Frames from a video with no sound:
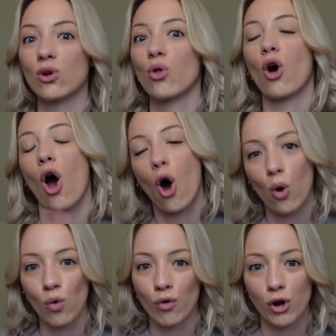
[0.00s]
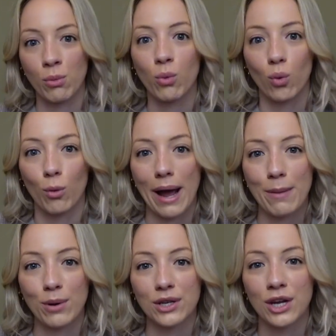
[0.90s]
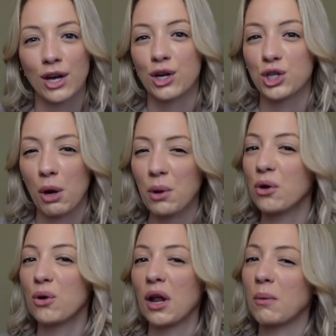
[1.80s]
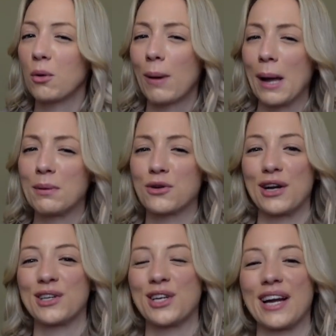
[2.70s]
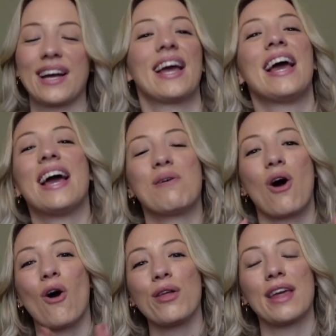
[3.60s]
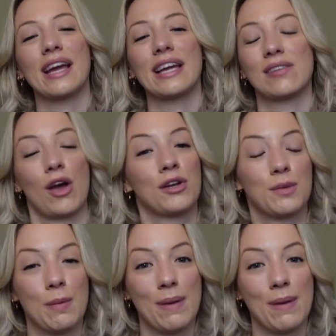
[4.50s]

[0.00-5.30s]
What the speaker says: or the whole room wallpapered. Shall we call it wallpaper drenching? I think it's going to be